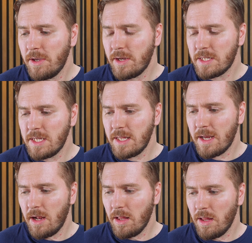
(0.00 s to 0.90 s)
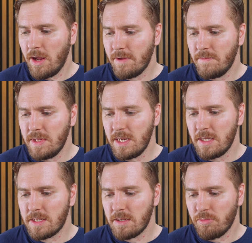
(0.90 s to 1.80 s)
You can see that a lot of
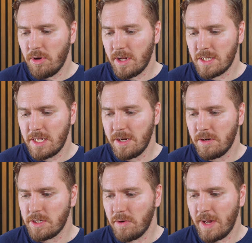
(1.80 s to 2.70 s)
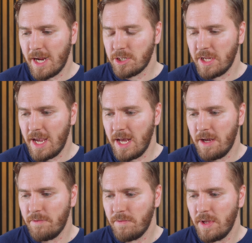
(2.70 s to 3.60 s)
these products here don't actually
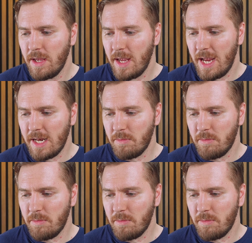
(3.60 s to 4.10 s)
have any